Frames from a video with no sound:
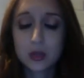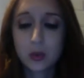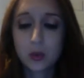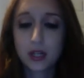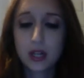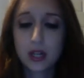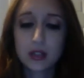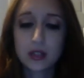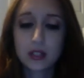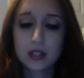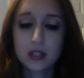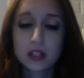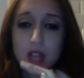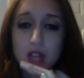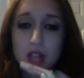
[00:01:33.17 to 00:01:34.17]

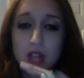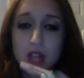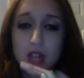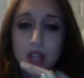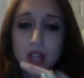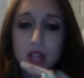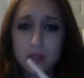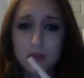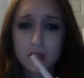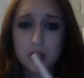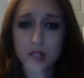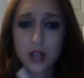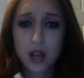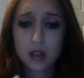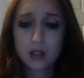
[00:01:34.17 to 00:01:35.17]
$20, and this runs for
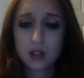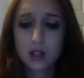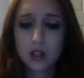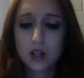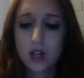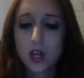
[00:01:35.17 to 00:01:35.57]
$1.